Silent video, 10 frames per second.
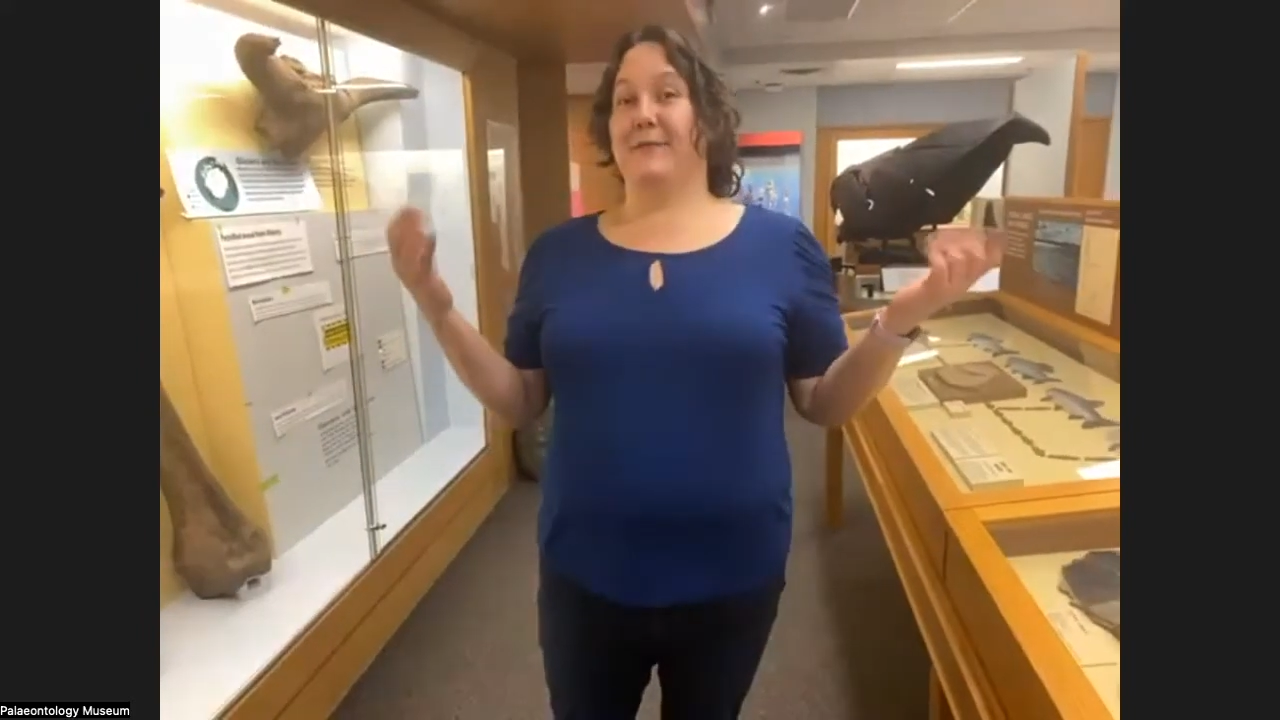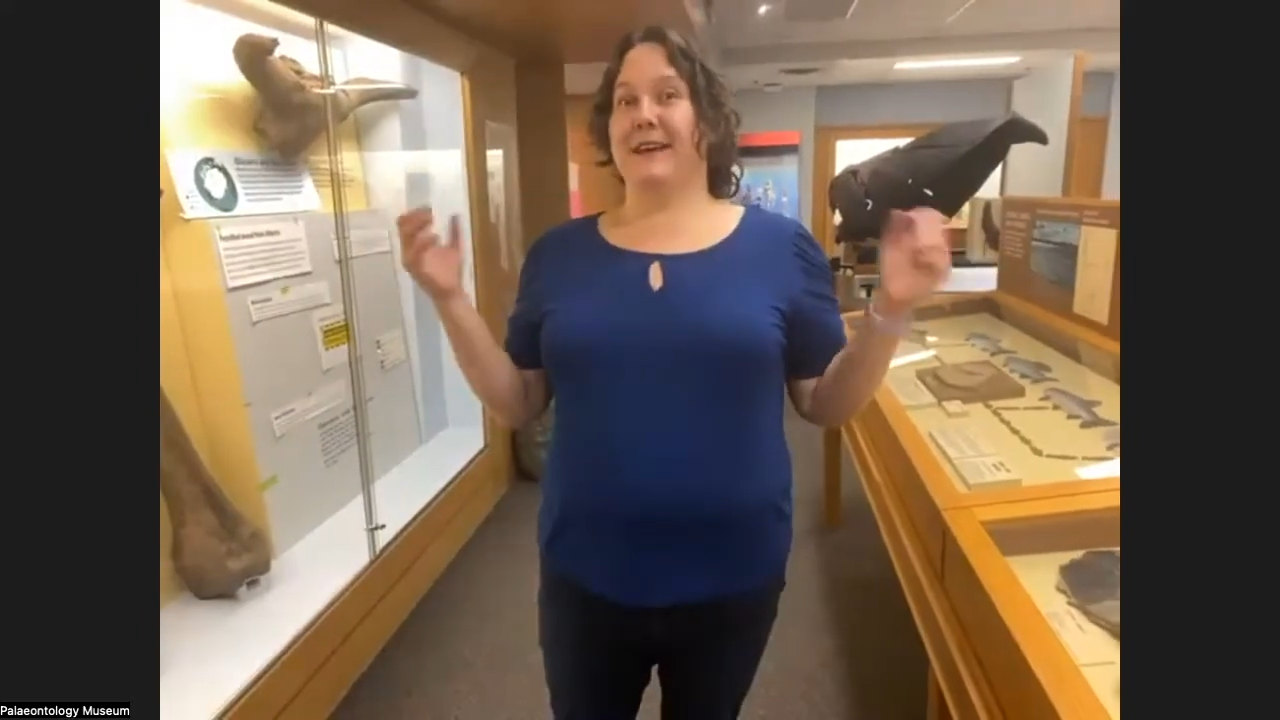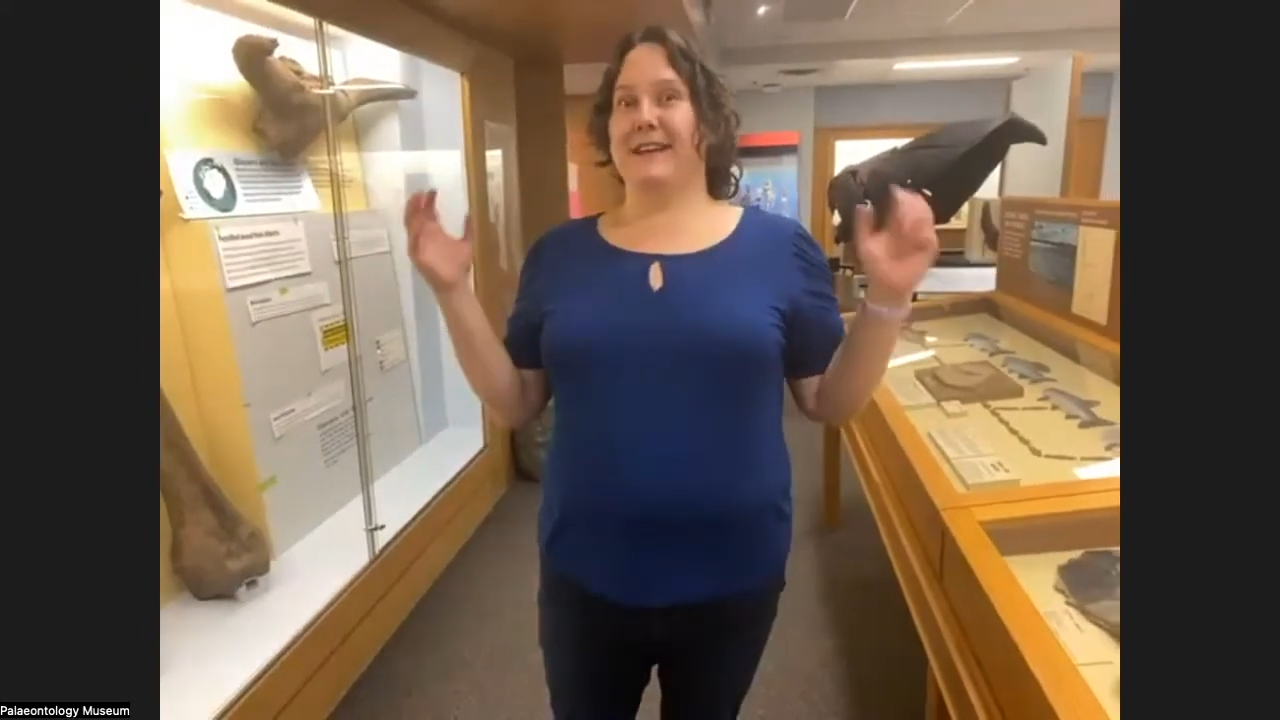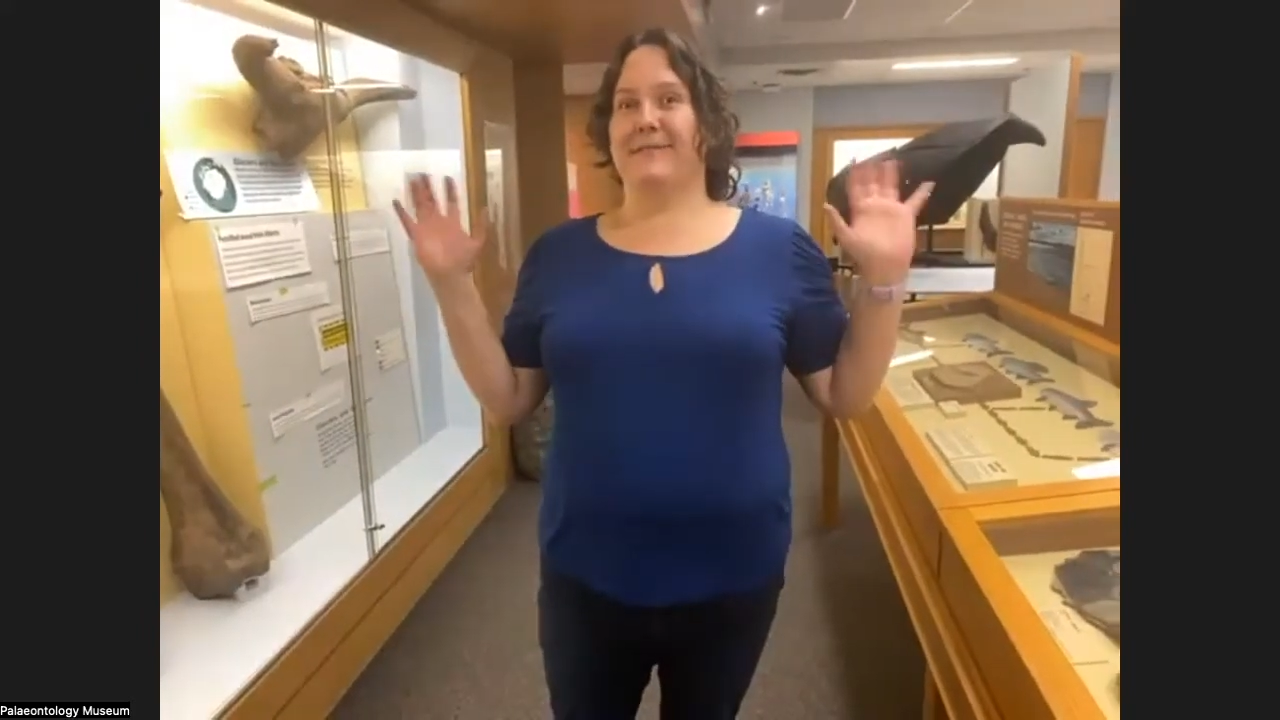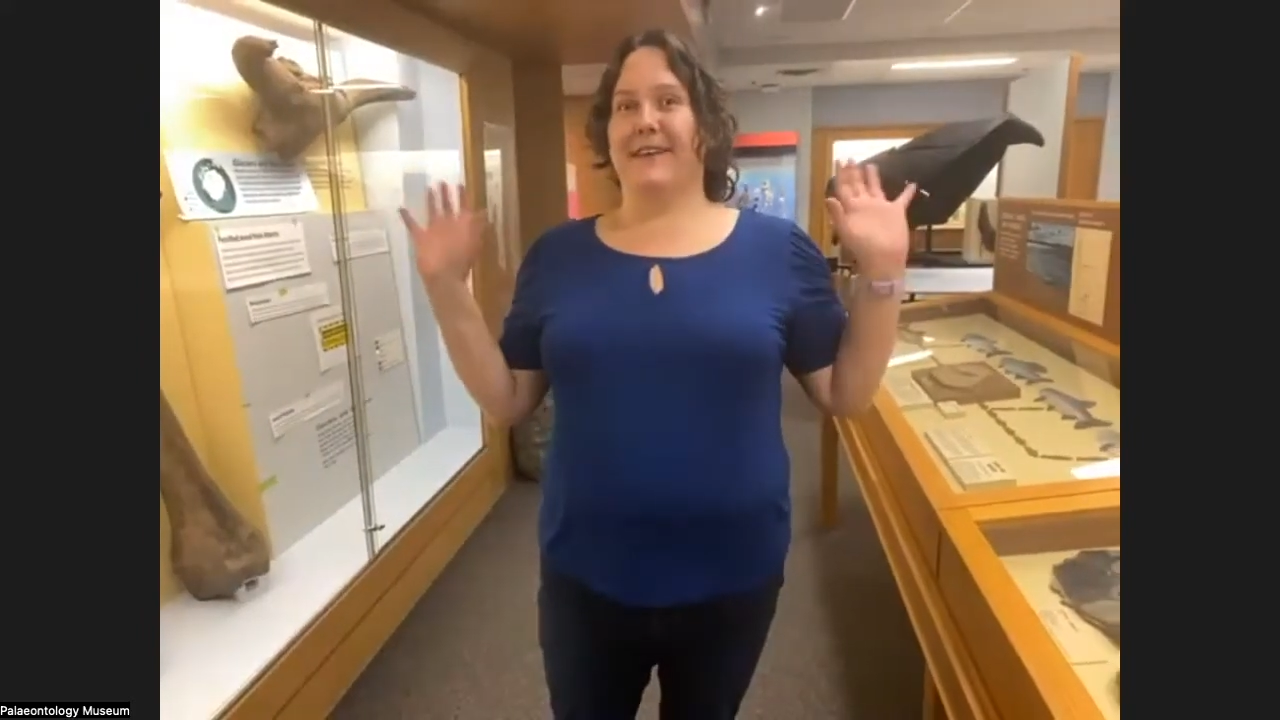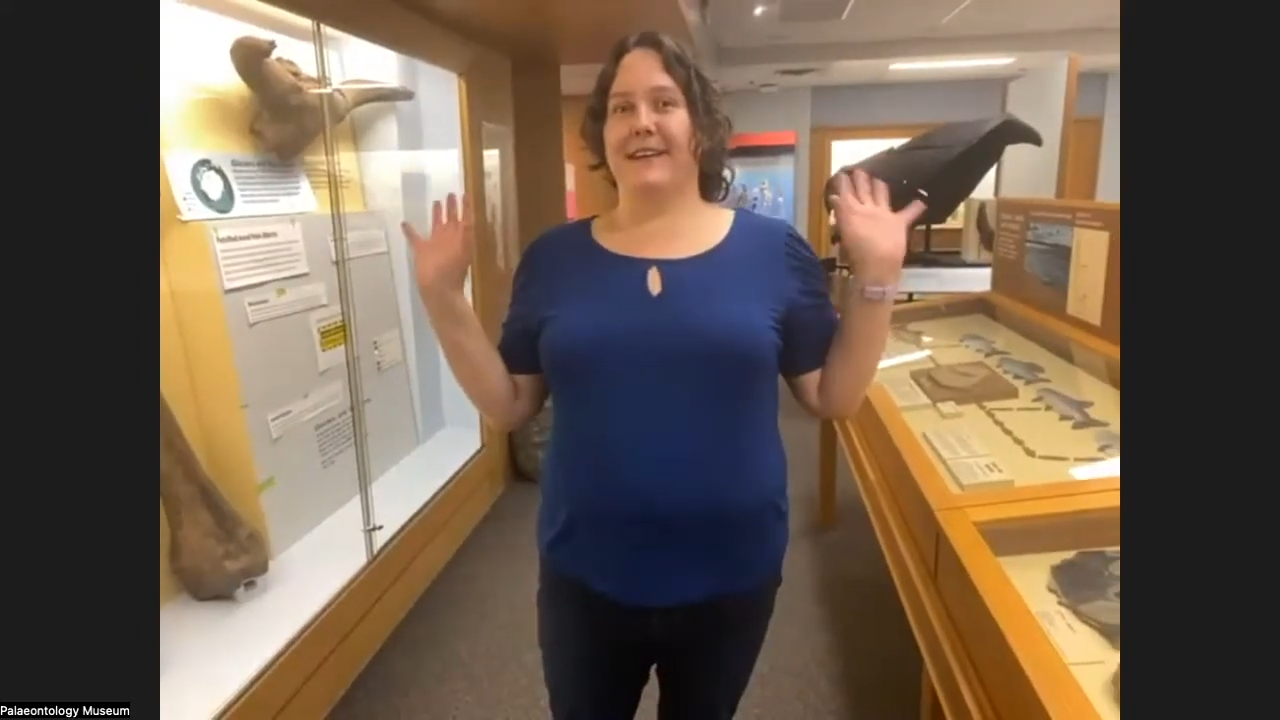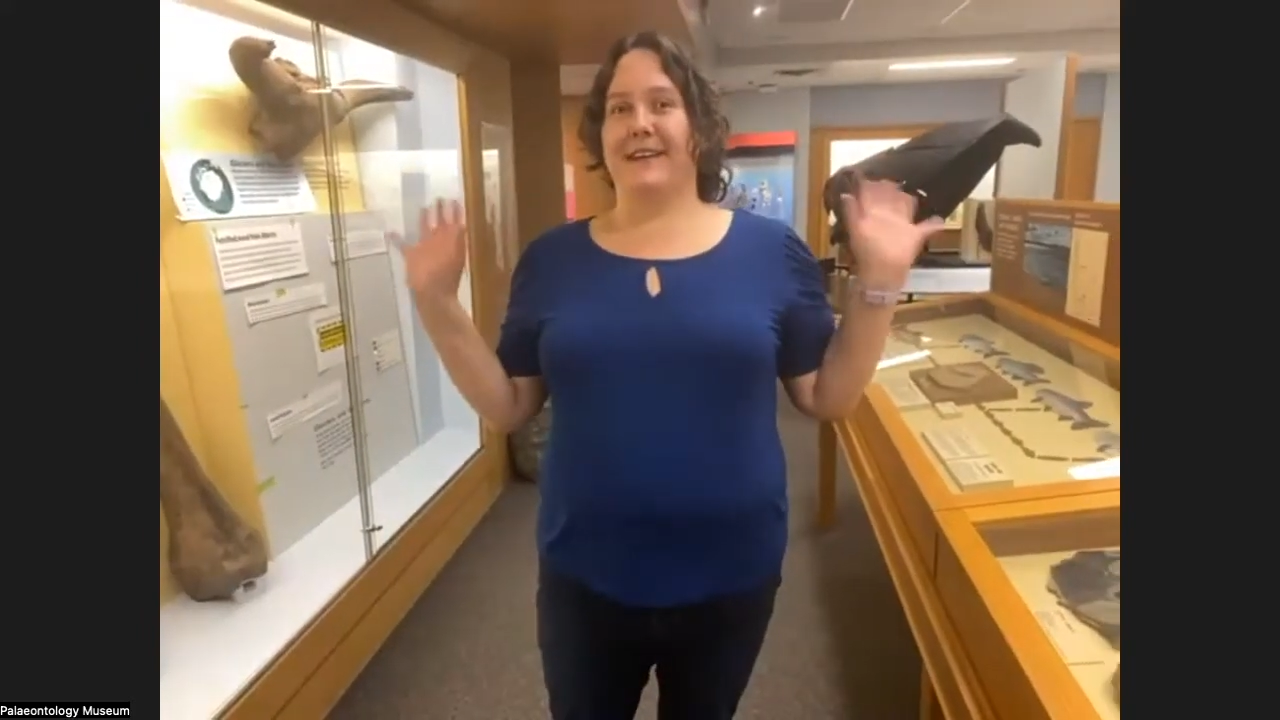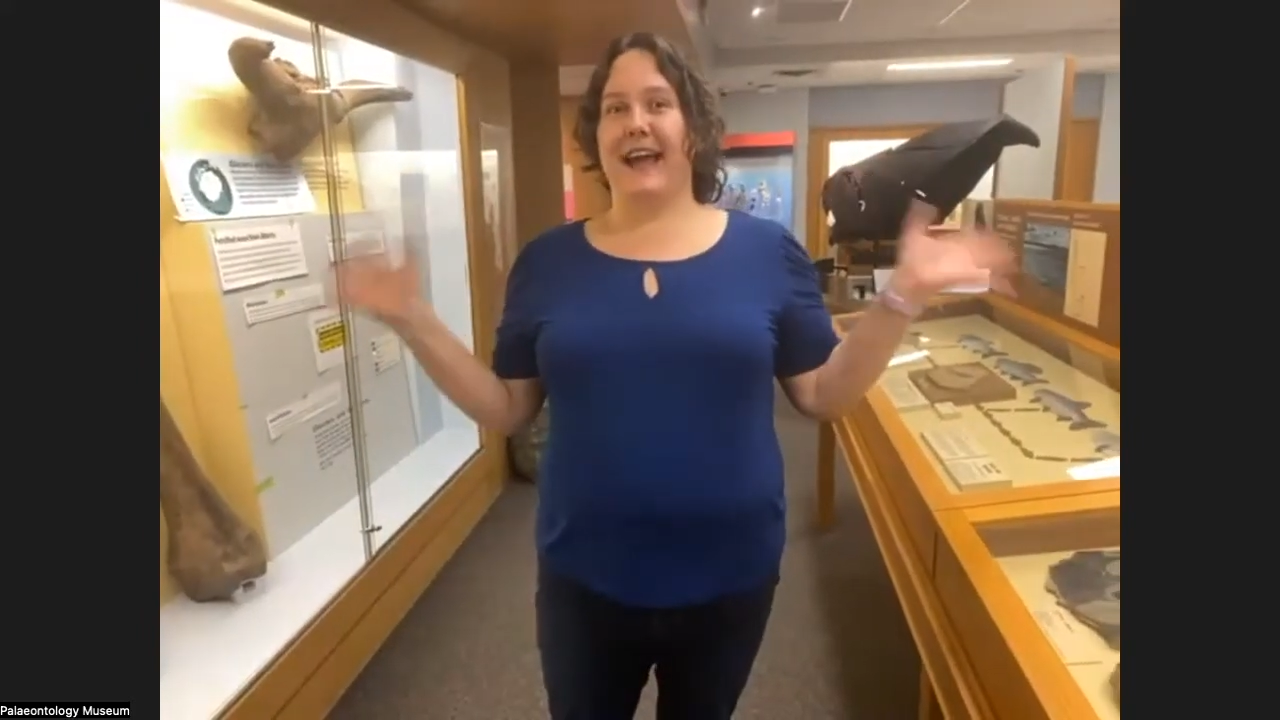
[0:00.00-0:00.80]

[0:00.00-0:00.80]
we can find